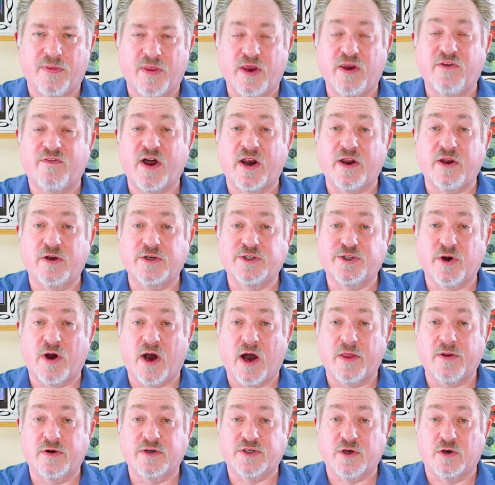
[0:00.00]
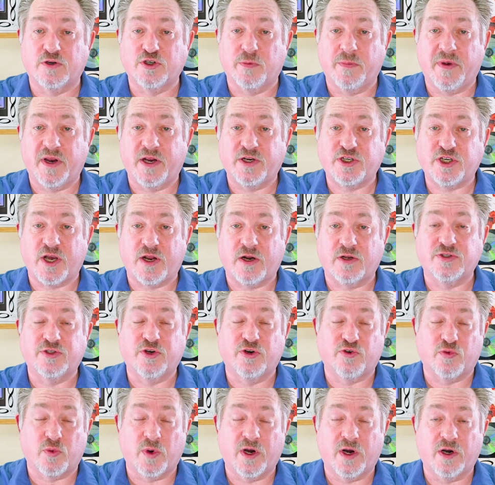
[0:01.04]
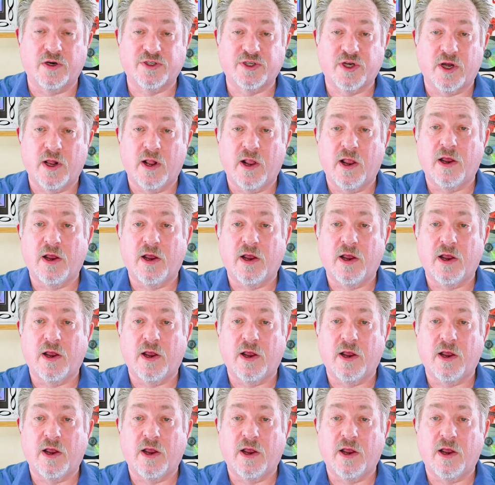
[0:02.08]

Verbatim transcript: Then you've got to use your other social media channels, your Twitters,